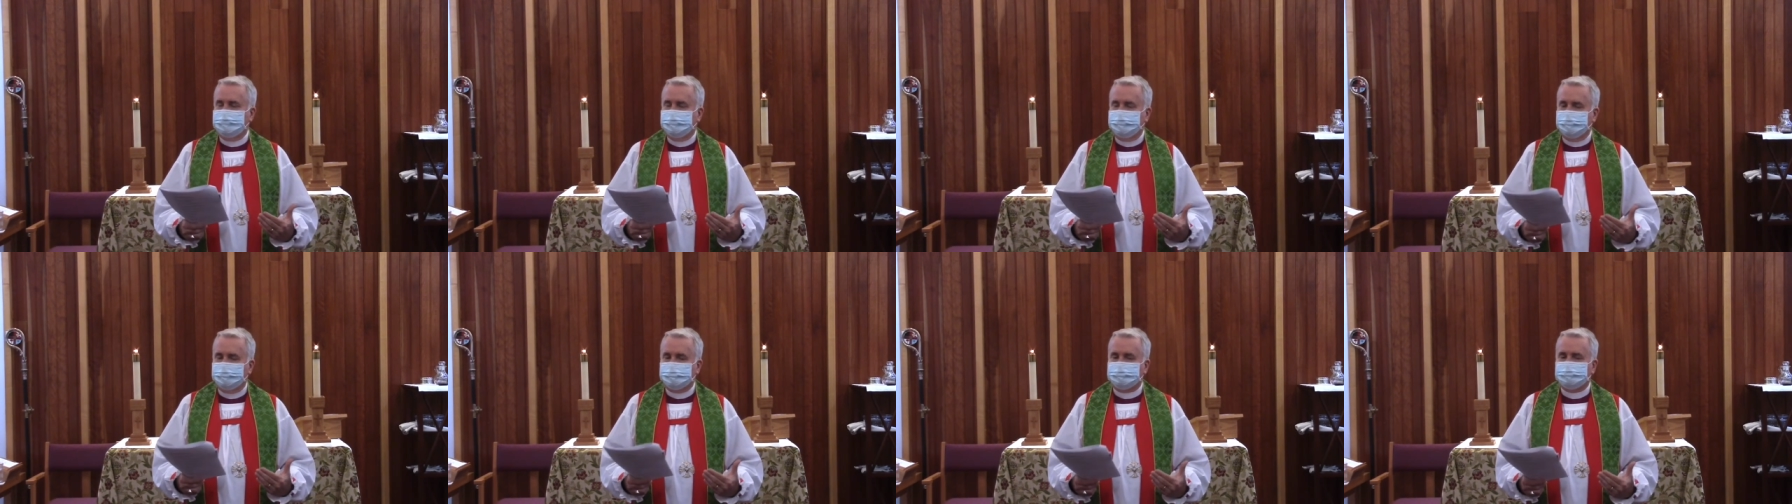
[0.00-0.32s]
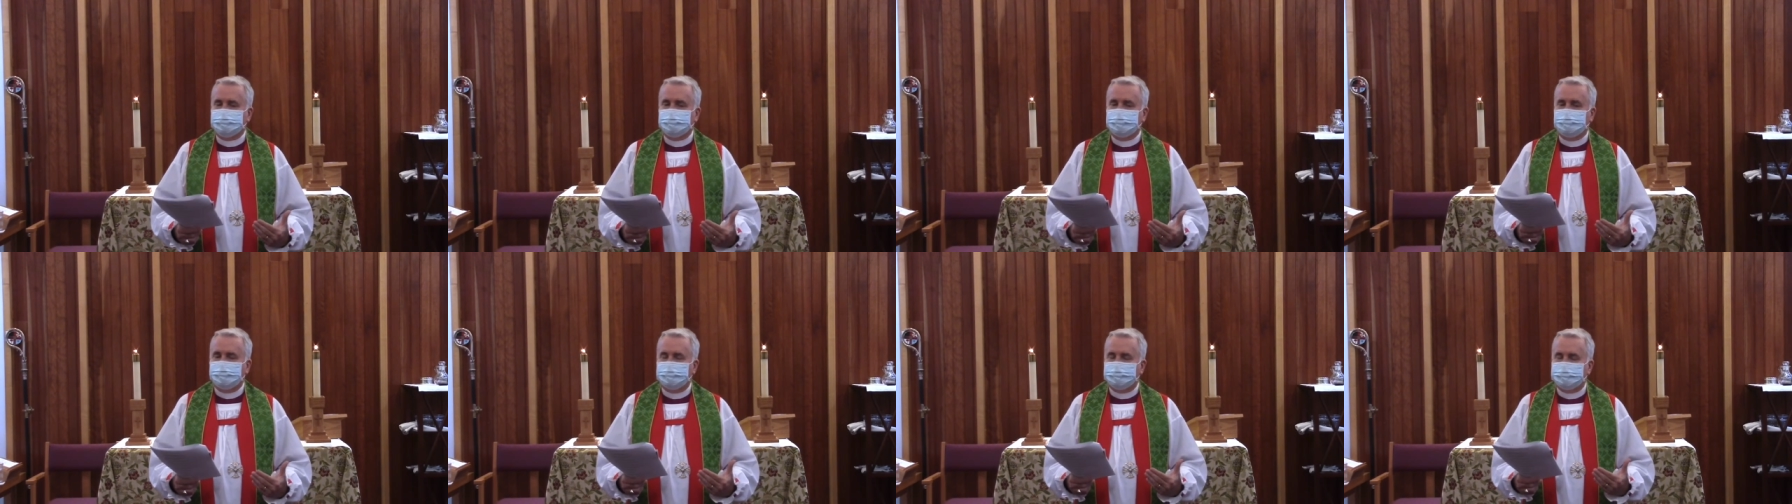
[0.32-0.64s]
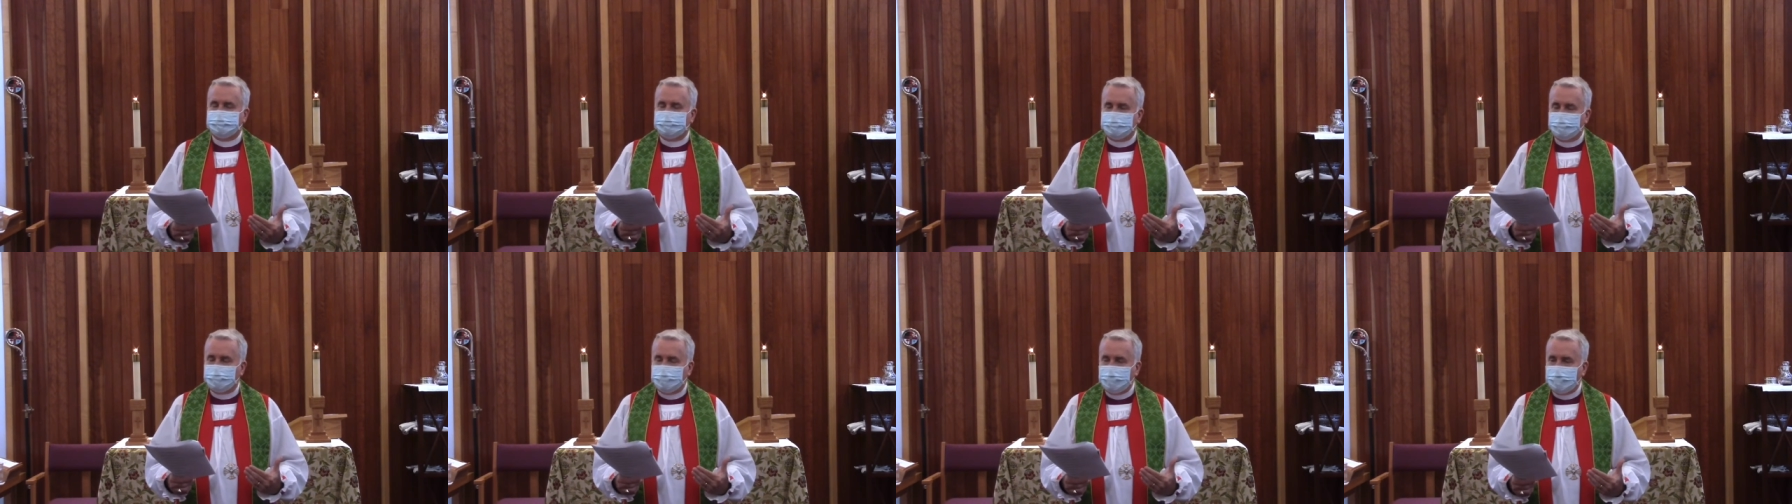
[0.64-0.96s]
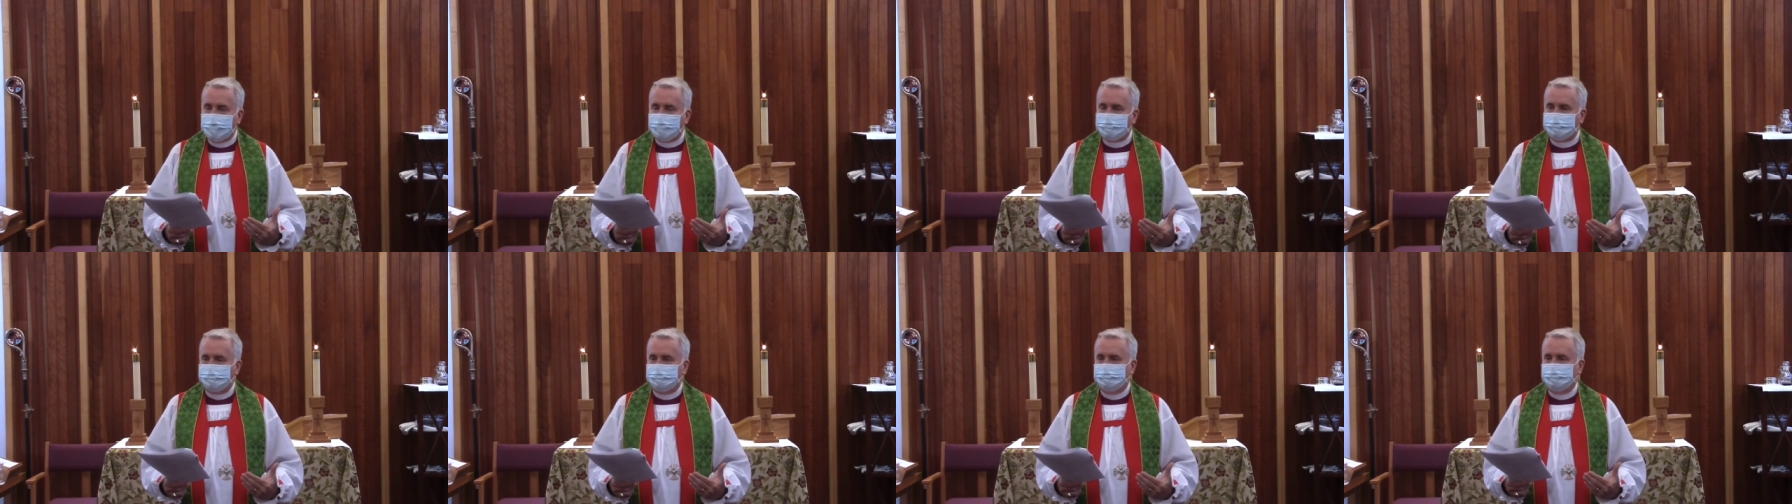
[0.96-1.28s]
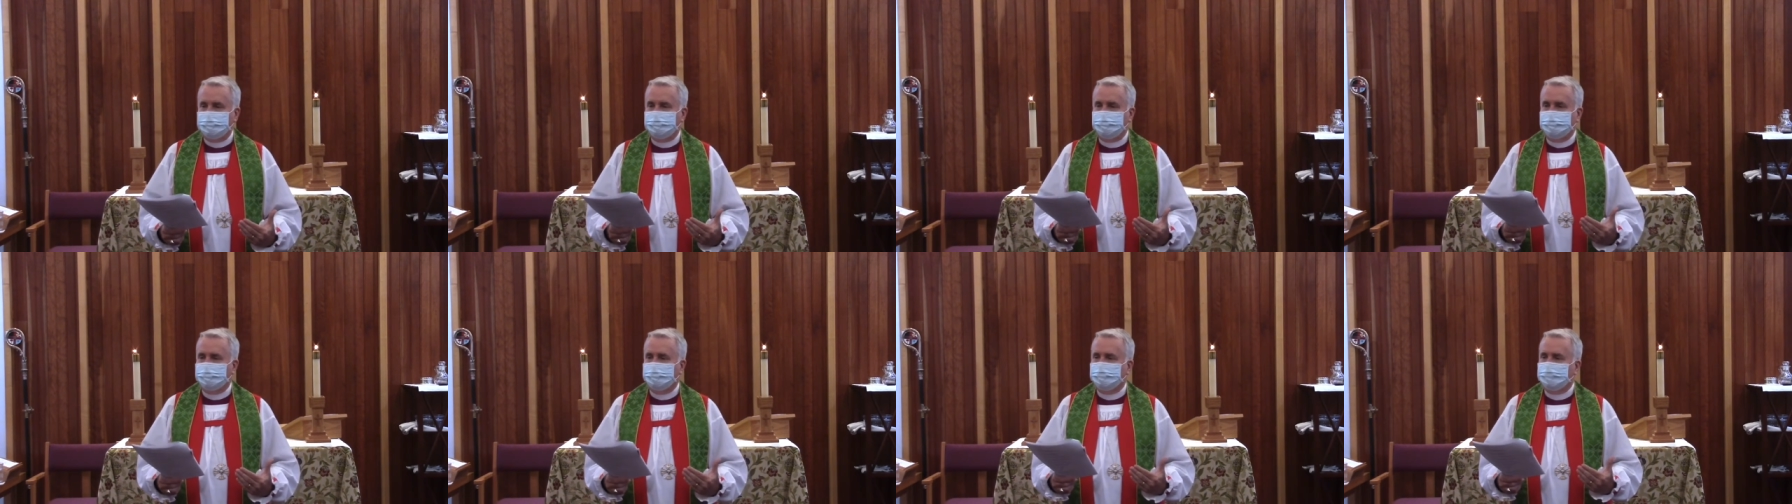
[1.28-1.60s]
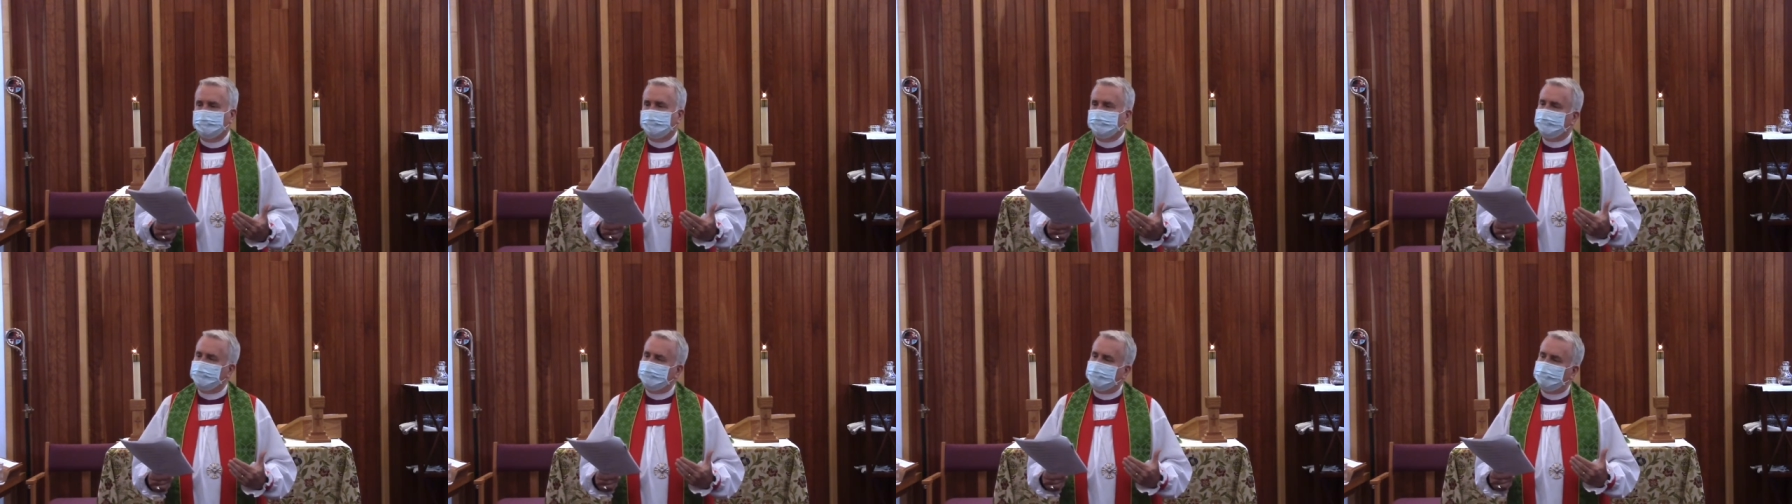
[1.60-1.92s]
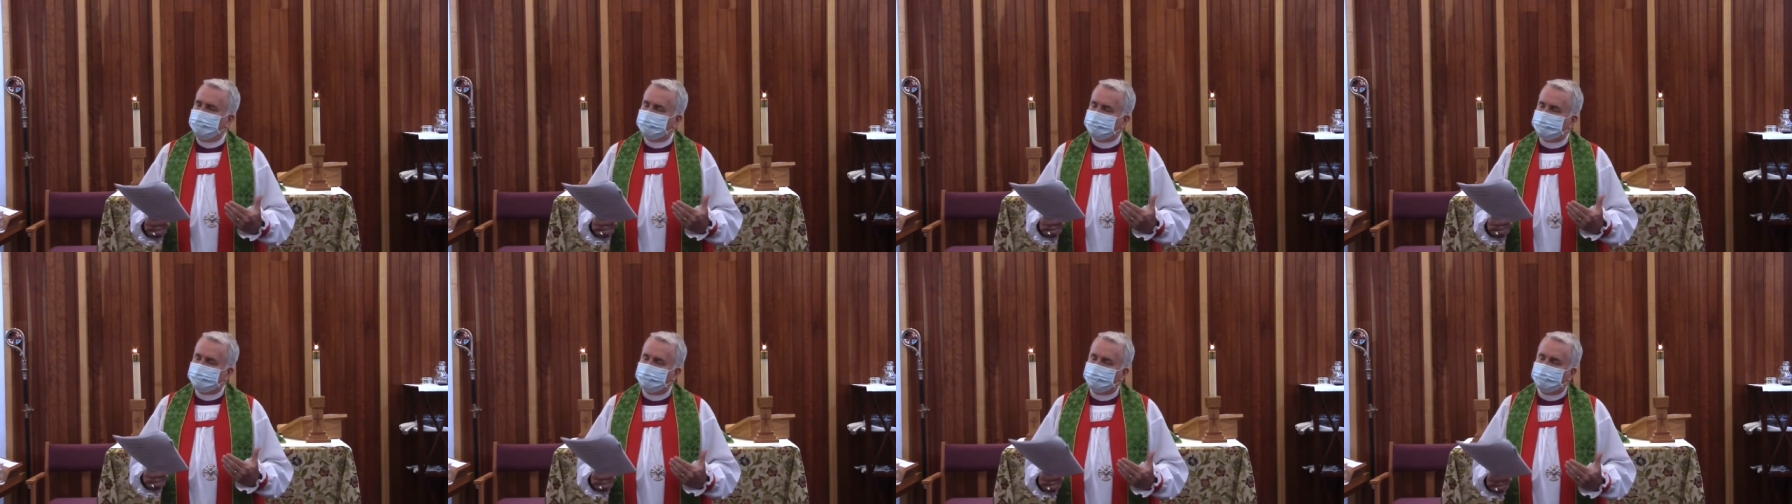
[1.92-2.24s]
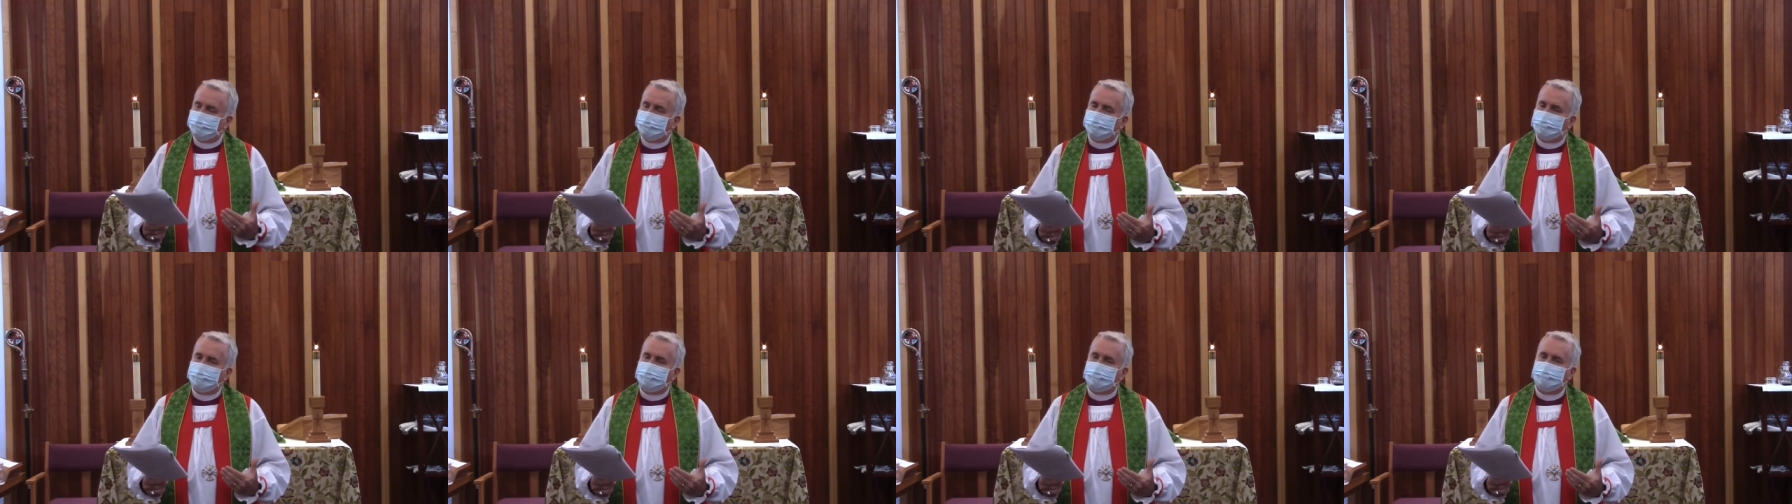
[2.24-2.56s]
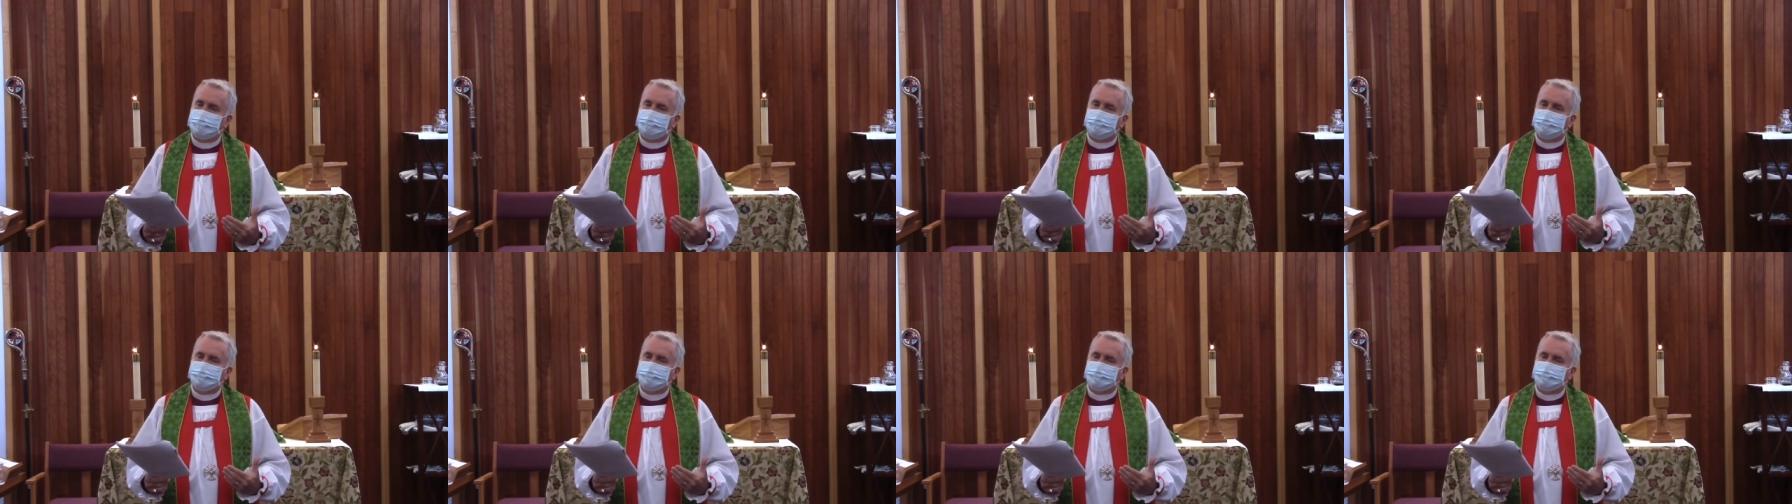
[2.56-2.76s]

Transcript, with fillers: The center of gravity is learning in